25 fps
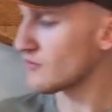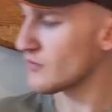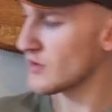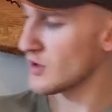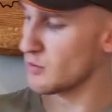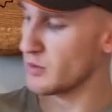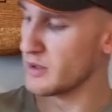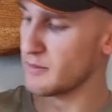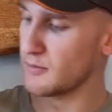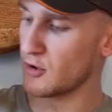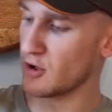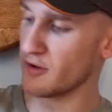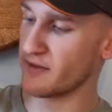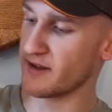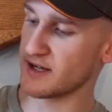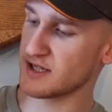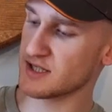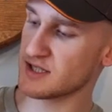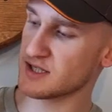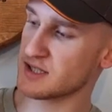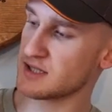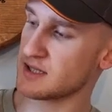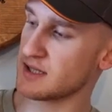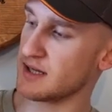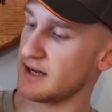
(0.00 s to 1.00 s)
We bought
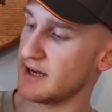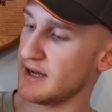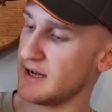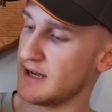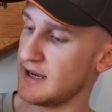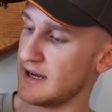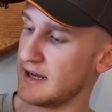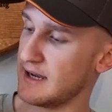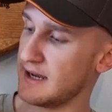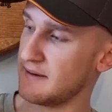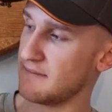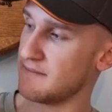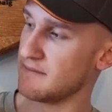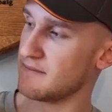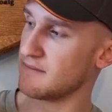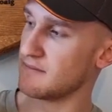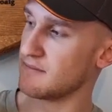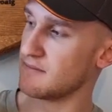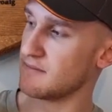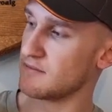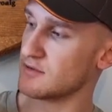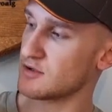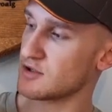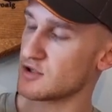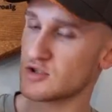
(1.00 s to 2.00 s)
this uh,
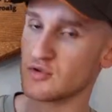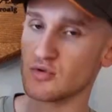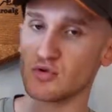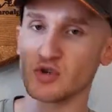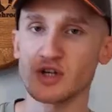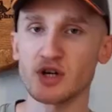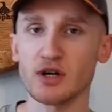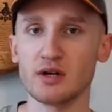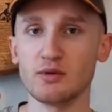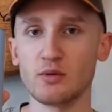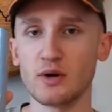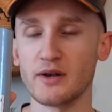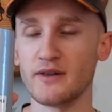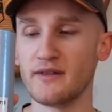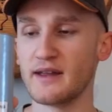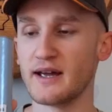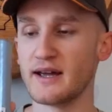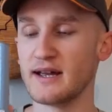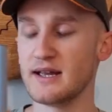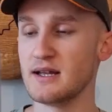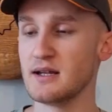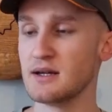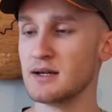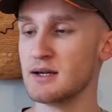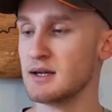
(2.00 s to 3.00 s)
Stoisha one
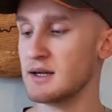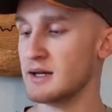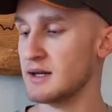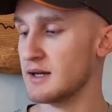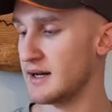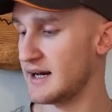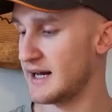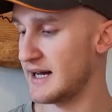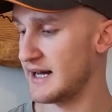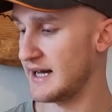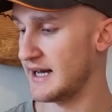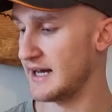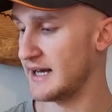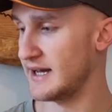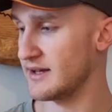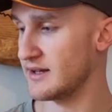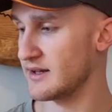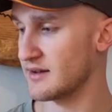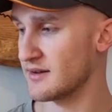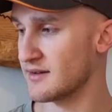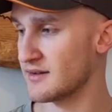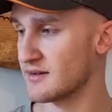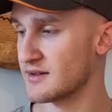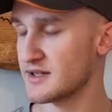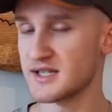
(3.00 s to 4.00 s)
night,
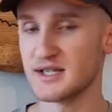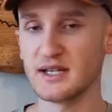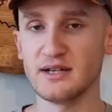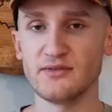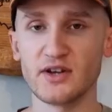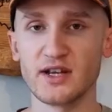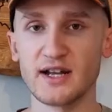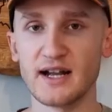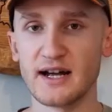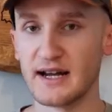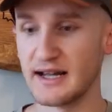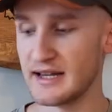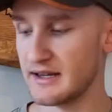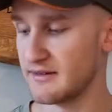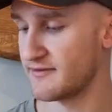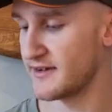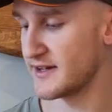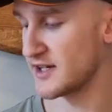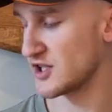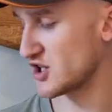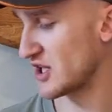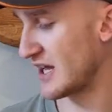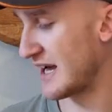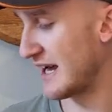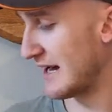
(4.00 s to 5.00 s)
and Stevie and I
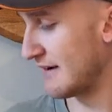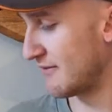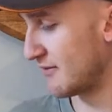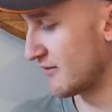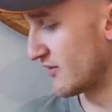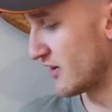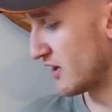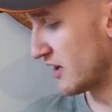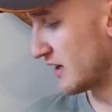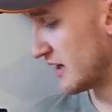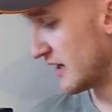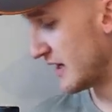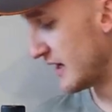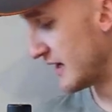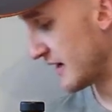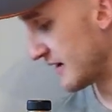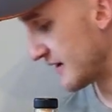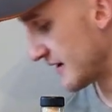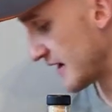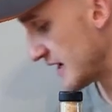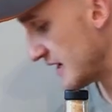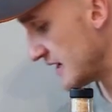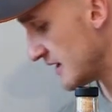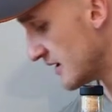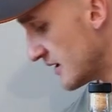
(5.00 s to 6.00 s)
finished half of it in a
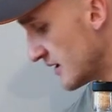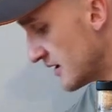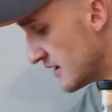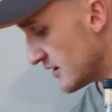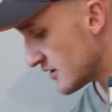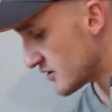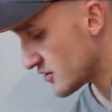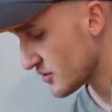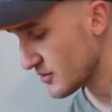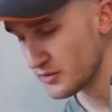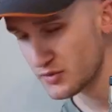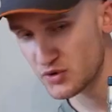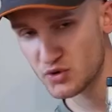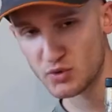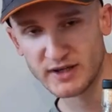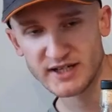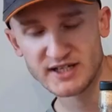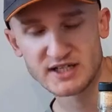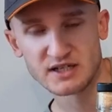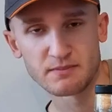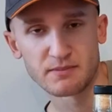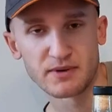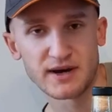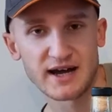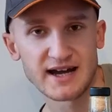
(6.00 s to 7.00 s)
night, so it was quite
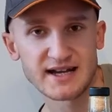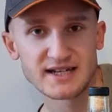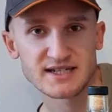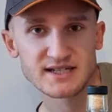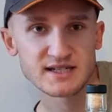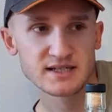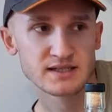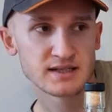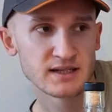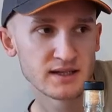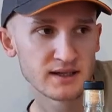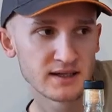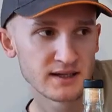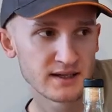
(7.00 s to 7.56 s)
surprising.